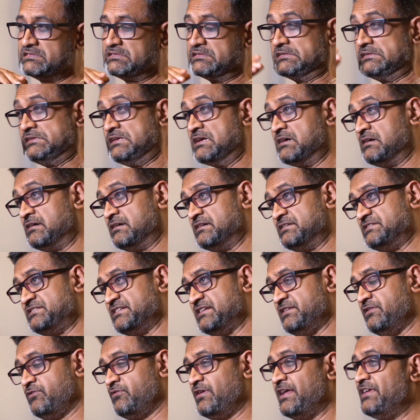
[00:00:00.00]
younger
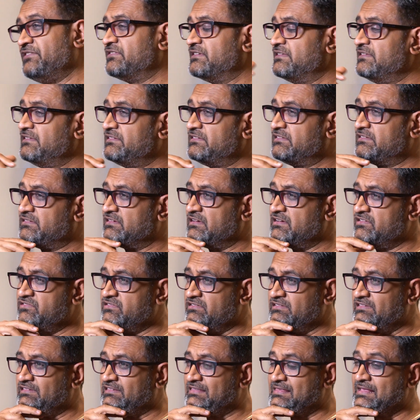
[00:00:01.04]
generations,
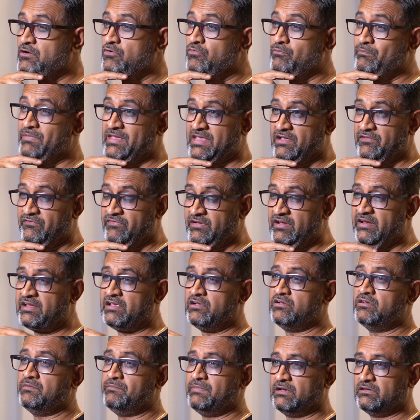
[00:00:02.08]
surgeons now being very
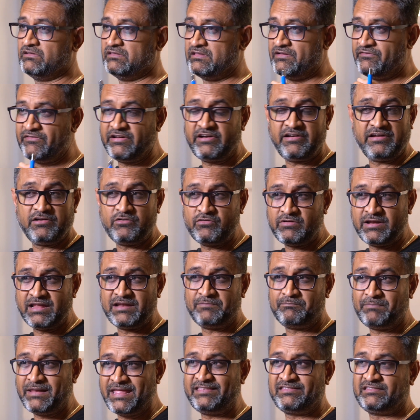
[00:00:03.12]
good because they're very good
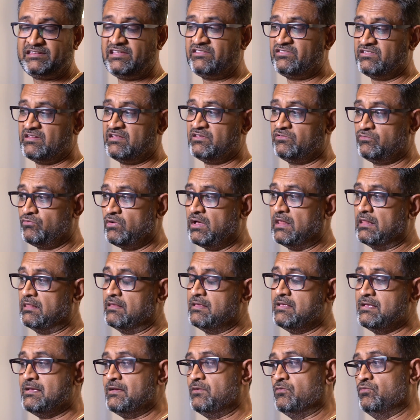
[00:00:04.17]
at PlayStation as well.
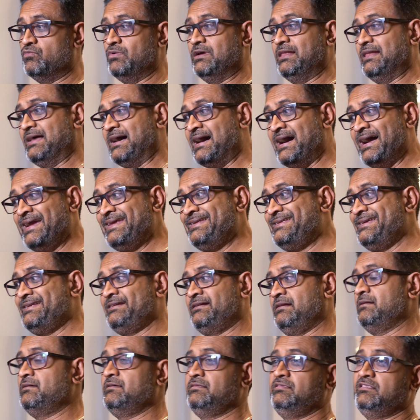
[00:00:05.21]
Well, I didn't
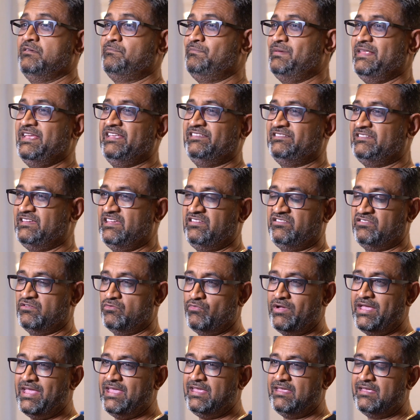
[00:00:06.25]
learn the PlayStation
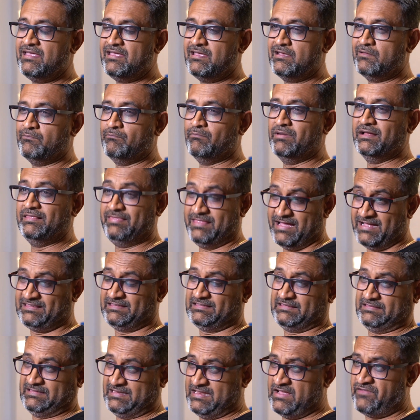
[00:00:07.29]
way, but
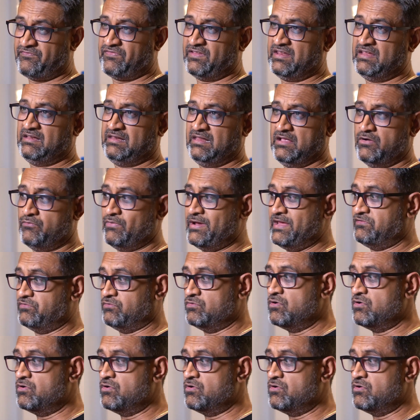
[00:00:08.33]
that's definitely a way to